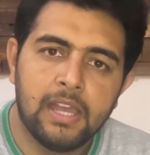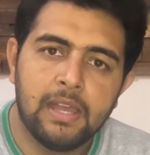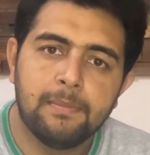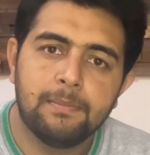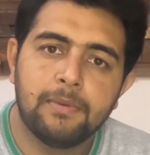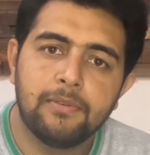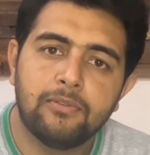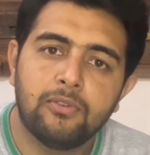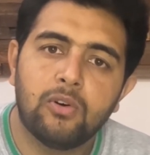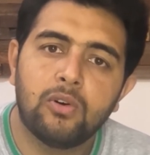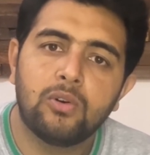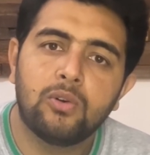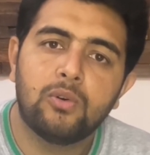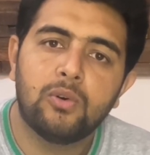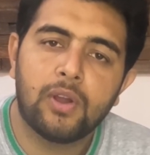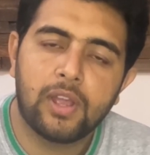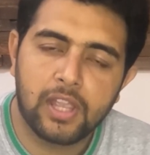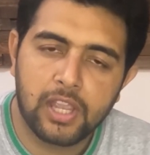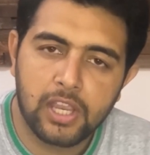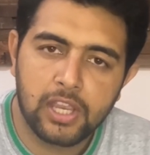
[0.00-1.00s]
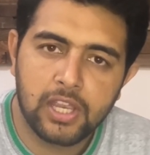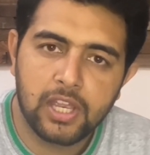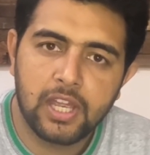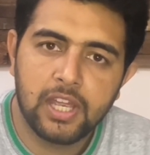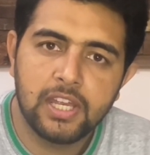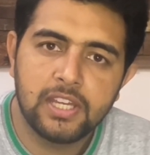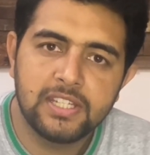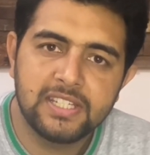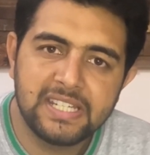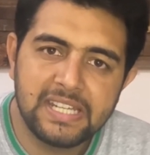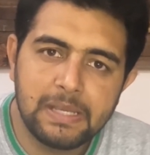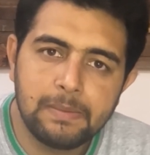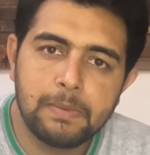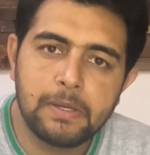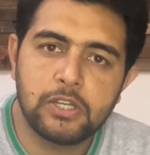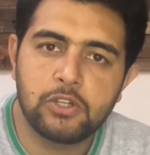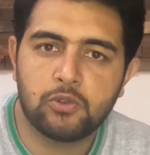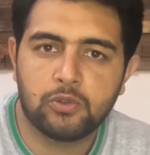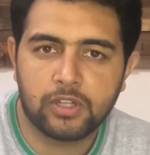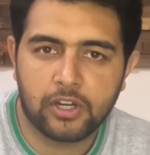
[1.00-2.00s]
Before going deep
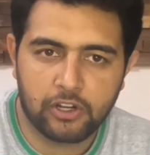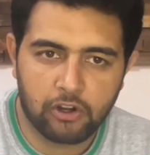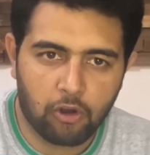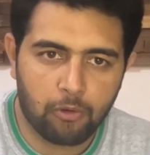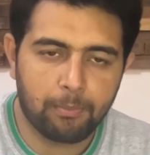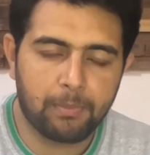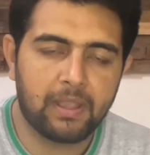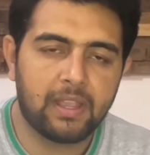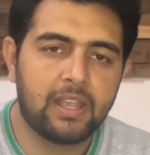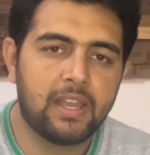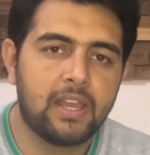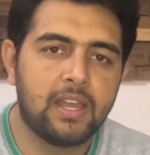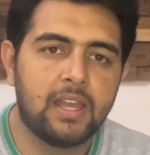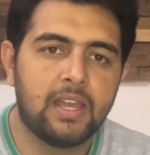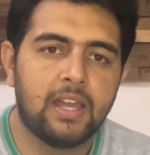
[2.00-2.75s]
into the topic,